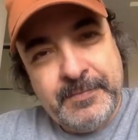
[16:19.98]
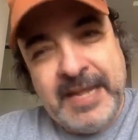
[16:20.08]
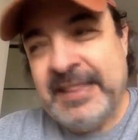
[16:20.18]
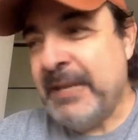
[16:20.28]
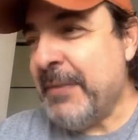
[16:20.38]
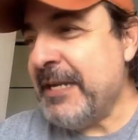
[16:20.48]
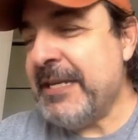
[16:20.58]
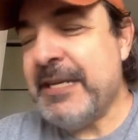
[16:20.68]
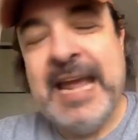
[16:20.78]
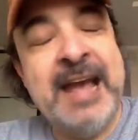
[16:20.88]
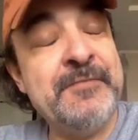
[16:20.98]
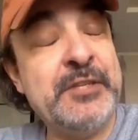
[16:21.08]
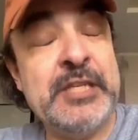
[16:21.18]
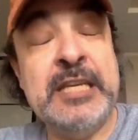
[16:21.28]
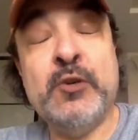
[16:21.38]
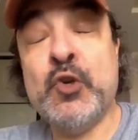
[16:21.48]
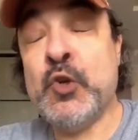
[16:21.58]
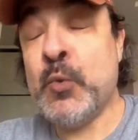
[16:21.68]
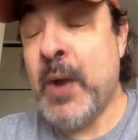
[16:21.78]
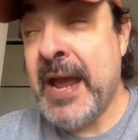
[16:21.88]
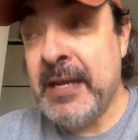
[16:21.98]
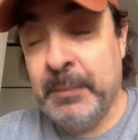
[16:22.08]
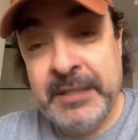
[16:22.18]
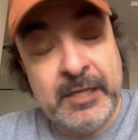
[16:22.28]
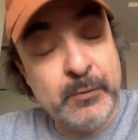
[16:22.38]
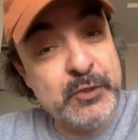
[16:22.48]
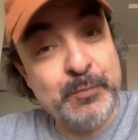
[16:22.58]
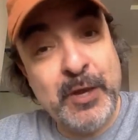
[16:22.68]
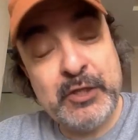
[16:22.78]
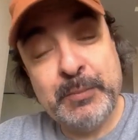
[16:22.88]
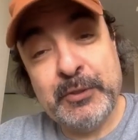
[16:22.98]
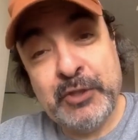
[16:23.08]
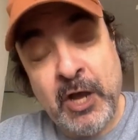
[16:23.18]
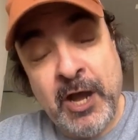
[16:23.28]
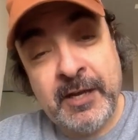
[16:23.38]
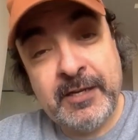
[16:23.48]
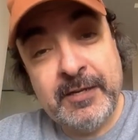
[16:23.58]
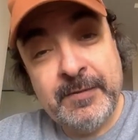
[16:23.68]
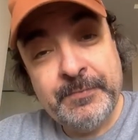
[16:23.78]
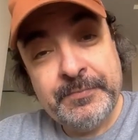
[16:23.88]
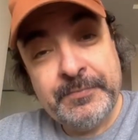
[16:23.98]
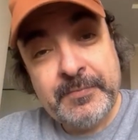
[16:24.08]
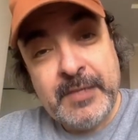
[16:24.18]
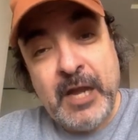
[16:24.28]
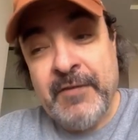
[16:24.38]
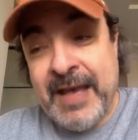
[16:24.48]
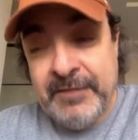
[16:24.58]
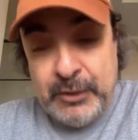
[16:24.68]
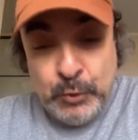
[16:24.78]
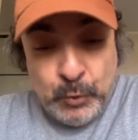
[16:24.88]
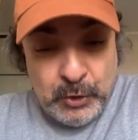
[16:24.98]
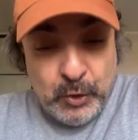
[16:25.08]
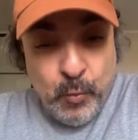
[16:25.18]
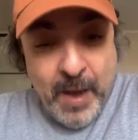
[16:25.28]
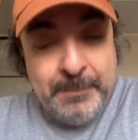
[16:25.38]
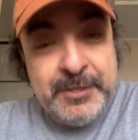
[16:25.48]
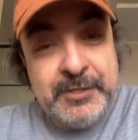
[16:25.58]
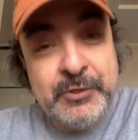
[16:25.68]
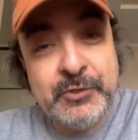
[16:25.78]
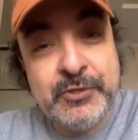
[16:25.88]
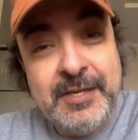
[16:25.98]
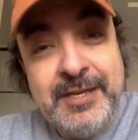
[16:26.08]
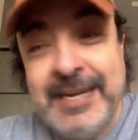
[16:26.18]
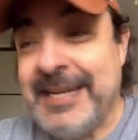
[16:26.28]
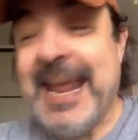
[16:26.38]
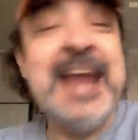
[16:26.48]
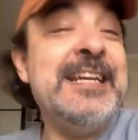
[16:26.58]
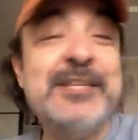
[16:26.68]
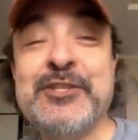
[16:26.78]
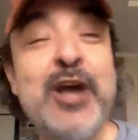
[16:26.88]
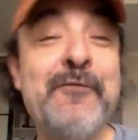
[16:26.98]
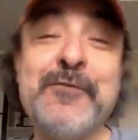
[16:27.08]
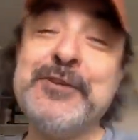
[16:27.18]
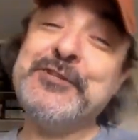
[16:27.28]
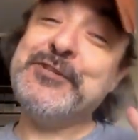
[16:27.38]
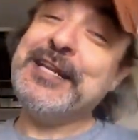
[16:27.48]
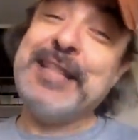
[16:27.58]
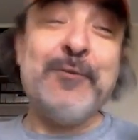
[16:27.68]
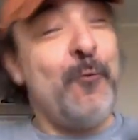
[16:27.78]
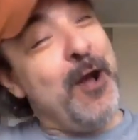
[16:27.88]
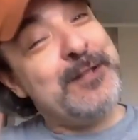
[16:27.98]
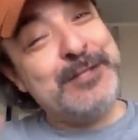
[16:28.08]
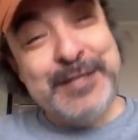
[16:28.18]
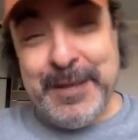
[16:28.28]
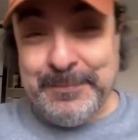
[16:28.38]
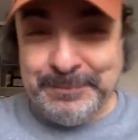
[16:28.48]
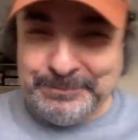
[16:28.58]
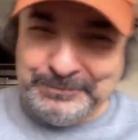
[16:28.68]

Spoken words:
and they might have this incredibly irresponsible talk of having nuclear weapons in any sovereign state that wants them.